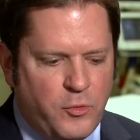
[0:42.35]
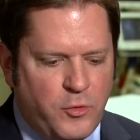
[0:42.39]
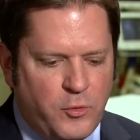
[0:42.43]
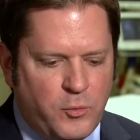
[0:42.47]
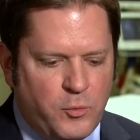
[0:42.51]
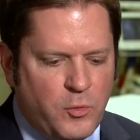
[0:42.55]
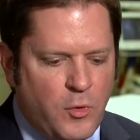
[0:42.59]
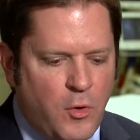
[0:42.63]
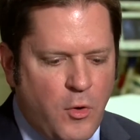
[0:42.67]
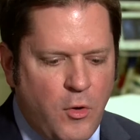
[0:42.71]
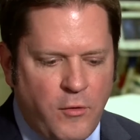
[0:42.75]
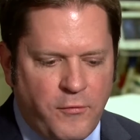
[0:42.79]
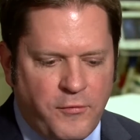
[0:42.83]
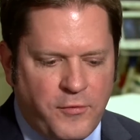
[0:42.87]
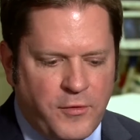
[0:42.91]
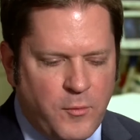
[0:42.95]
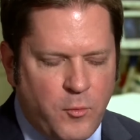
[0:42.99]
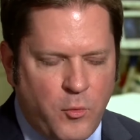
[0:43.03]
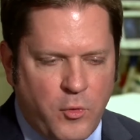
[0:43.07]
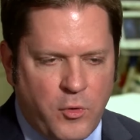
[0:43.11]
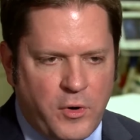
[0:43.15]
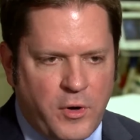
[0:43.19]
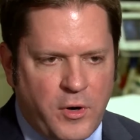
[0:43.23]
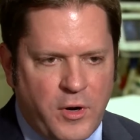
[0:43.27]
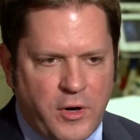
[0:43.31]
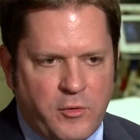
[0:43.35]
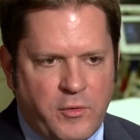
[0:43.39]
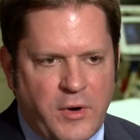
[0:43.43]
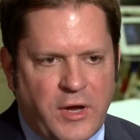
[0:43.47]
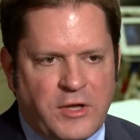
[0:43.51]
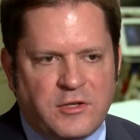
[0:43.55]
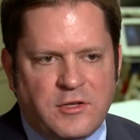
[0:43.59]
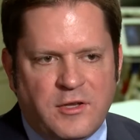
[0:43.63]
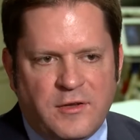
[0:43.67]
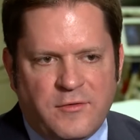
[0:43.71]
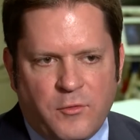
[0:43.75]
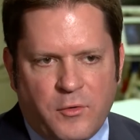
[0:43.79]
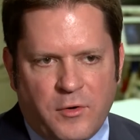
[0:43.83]
role for more
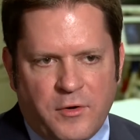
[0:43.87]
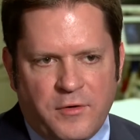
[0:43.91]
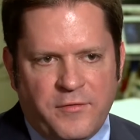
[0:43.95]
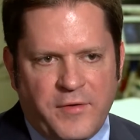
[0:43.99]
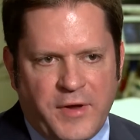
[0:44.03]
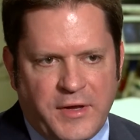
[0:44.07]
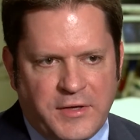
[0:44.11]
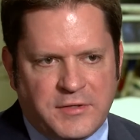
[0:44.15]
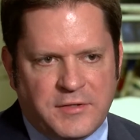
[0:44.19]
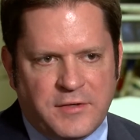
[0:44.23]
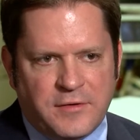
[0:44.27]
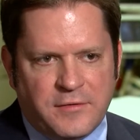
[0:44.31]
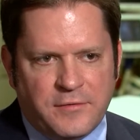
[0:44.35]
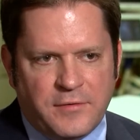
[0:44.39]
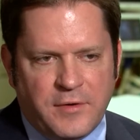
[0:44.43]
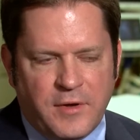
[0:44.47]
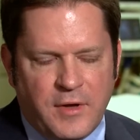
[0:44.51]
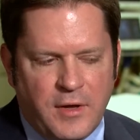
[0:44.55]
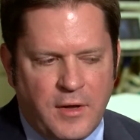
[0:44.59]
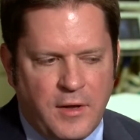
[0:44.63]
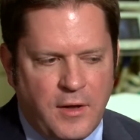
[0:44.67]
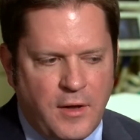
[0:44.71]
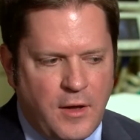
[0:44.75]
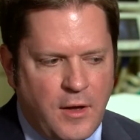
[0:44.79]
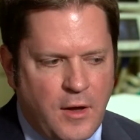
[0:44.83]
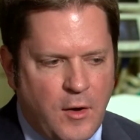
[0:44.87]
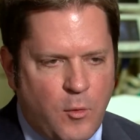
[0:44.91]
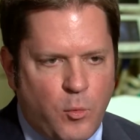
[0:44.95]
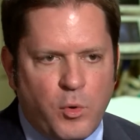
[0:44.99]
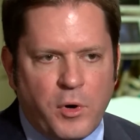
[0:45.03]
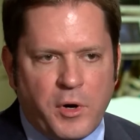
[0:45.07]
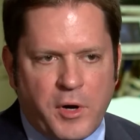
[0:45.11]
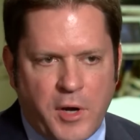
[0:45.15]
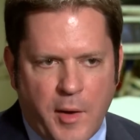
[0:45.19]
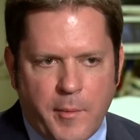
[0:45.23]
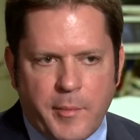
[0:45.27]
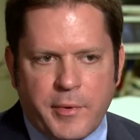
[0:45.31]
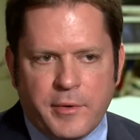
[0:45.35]
aggressive or invasive
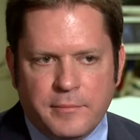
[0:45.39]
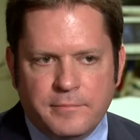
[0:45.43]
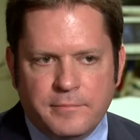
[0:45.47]
workup.